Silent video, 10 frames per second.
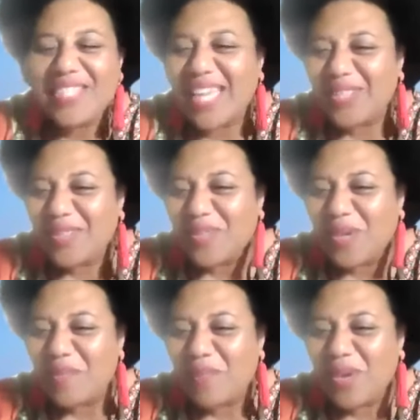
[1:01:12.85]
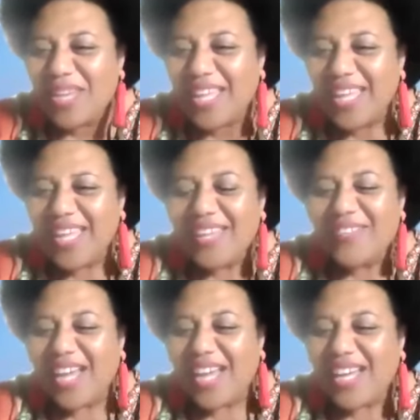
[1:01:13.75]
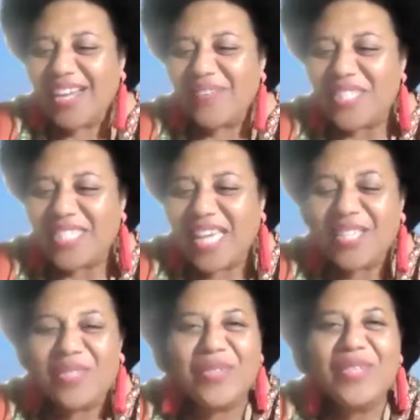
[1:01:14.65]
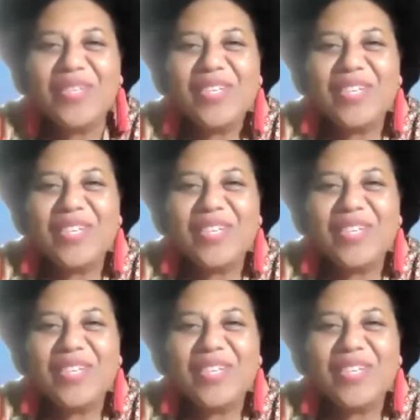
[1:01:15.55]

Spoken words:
Pisaitu Solomone, Naka Pisaitu,